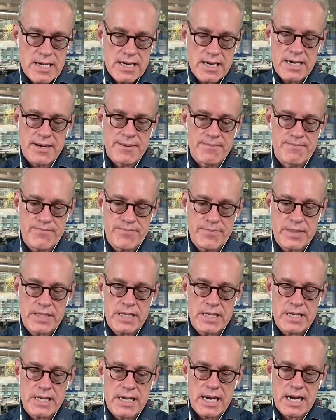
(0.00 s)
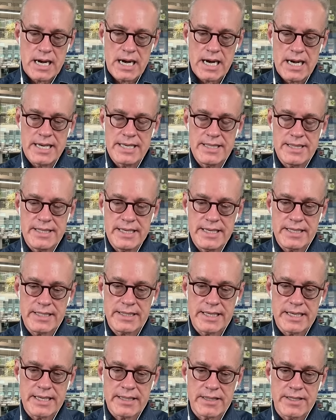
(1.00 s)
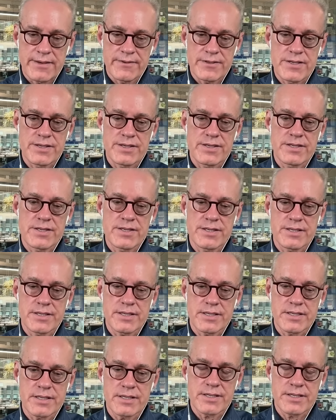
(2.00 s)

Um, I think that the s-